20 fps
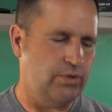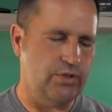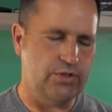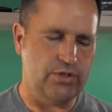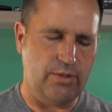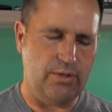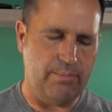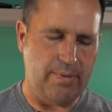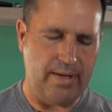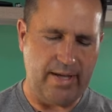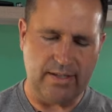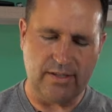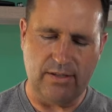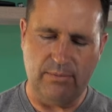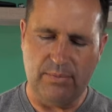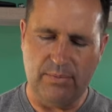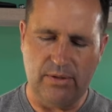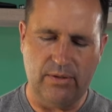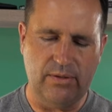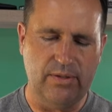This
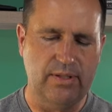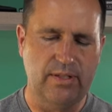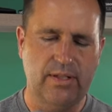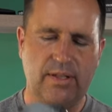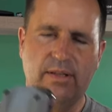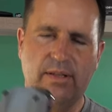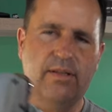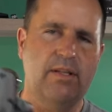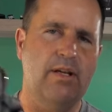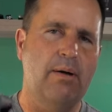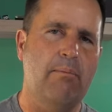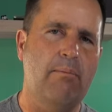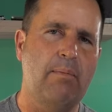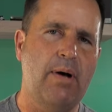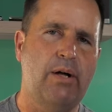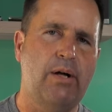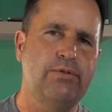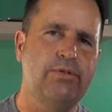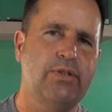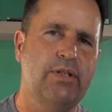compactability, the
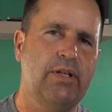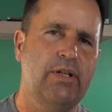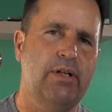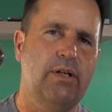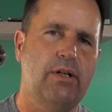amount